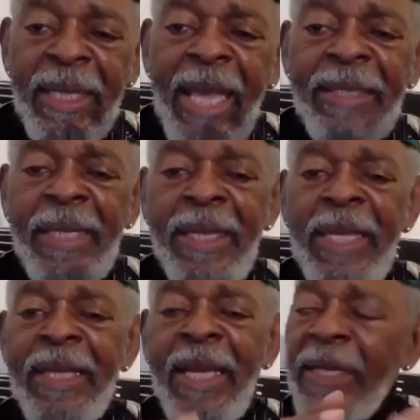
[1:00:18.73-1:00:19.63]
And that's the
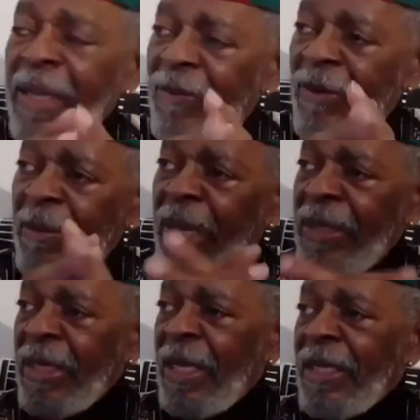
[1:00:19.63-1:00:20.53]
thing that even
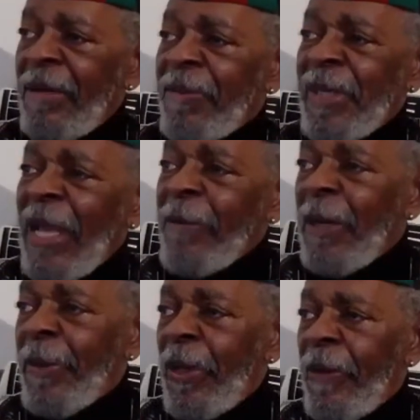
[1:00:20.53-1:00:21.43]
makes us
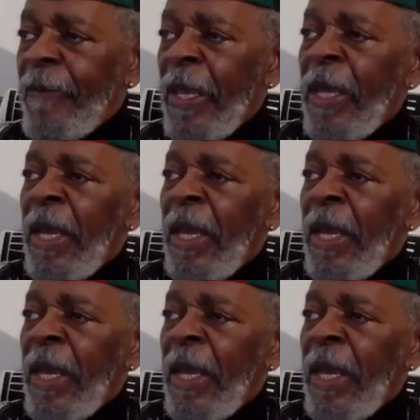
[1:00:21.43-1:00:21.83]
susceptible